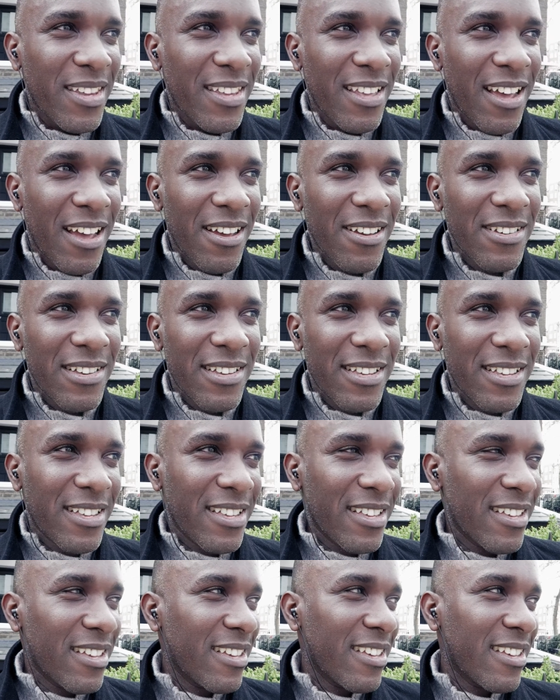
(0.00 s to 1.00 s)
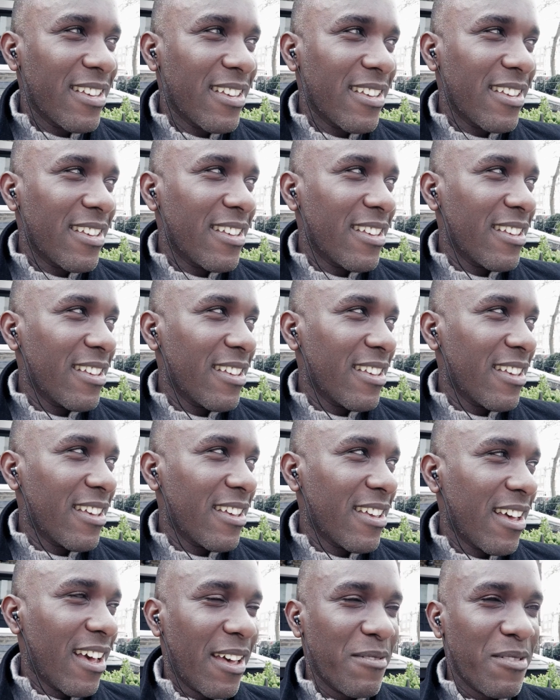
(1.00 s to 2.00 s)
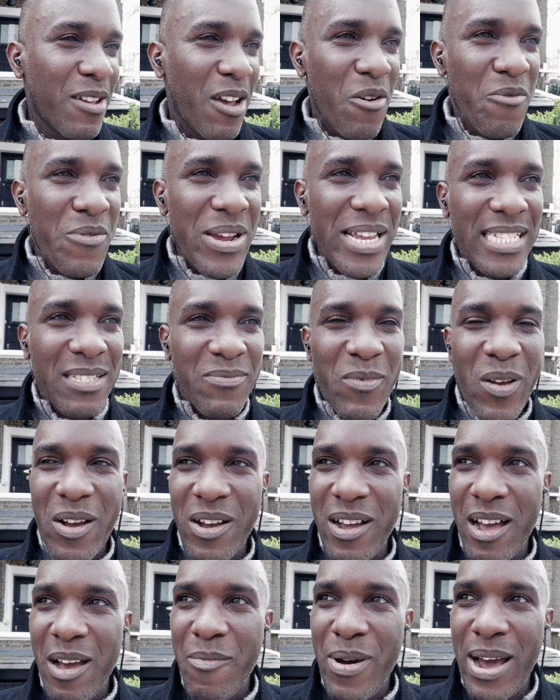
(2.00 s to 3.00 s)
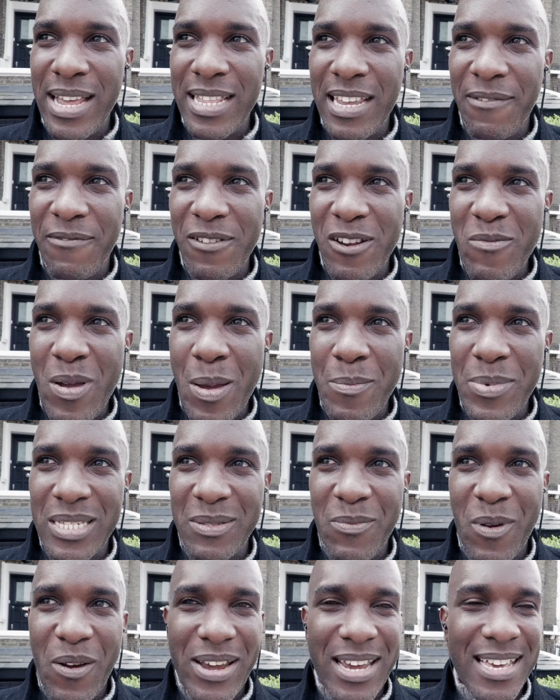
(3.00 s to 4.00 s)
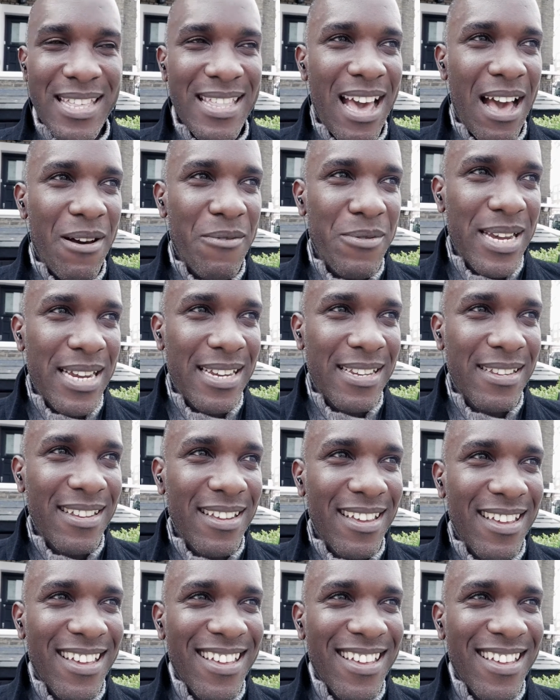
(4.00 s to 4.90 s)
You know, I'm not a weed smoker, but I definitely remember smoking that weed.